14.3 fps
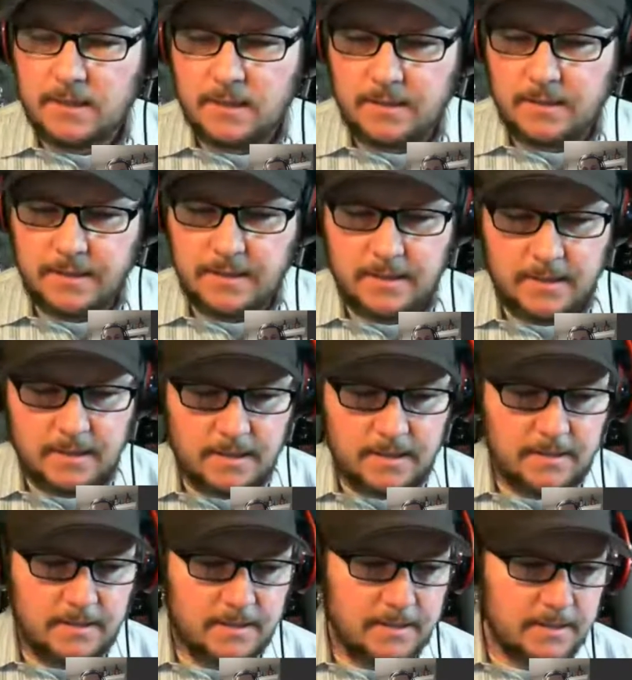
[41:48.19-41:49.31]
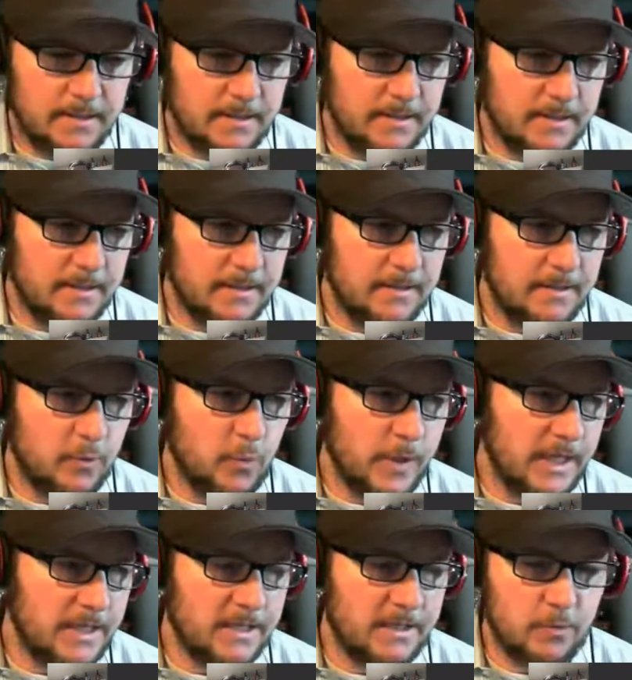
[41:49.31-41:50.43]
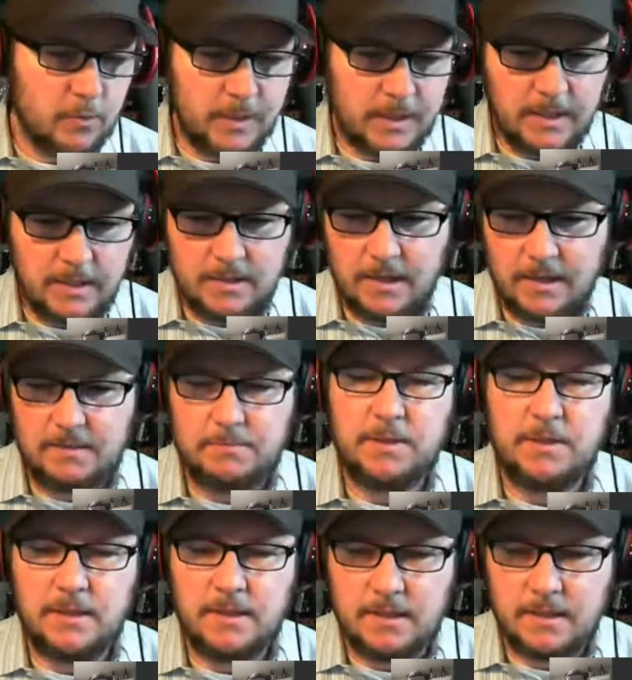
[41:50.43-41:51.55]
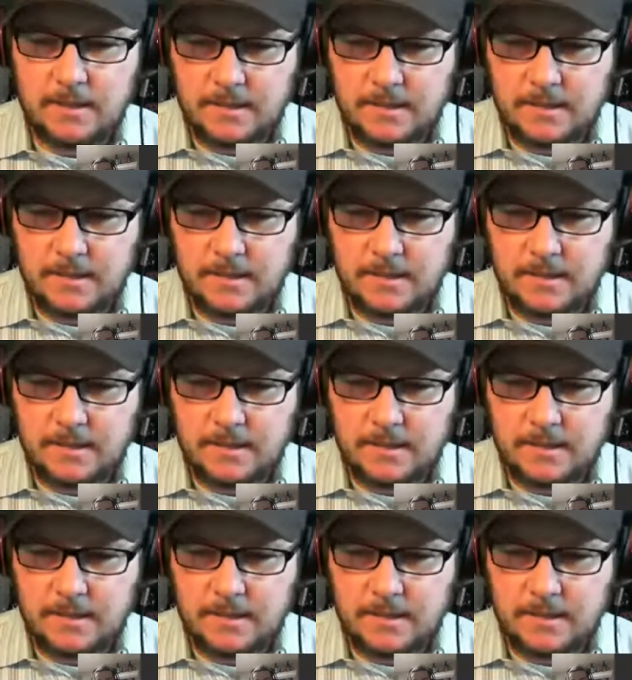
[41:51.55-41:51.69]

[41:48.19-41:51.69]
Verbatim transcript: the the the wheat and the weed going to be,